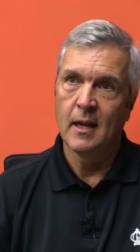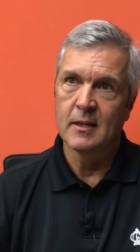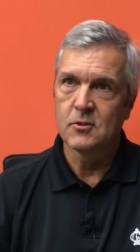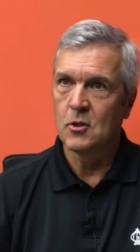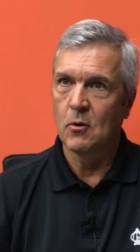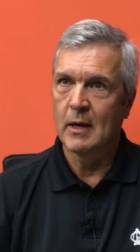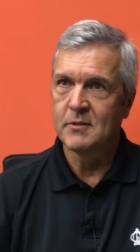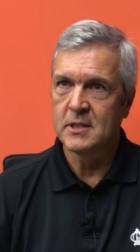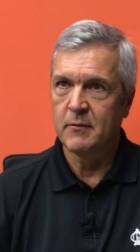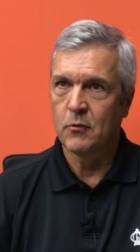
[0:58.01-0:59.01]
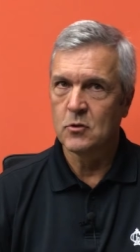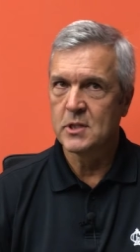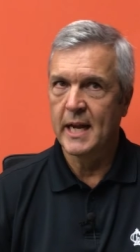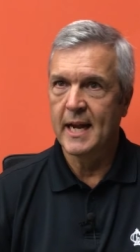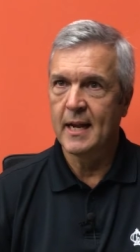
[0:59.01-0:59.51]
And so I've seen
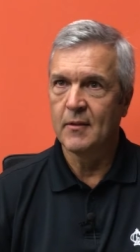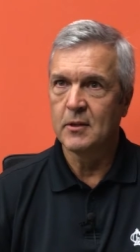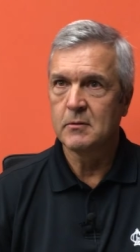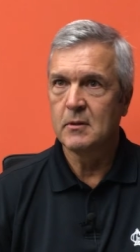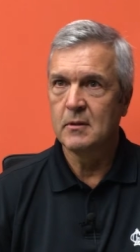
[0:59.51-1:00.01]
firsthand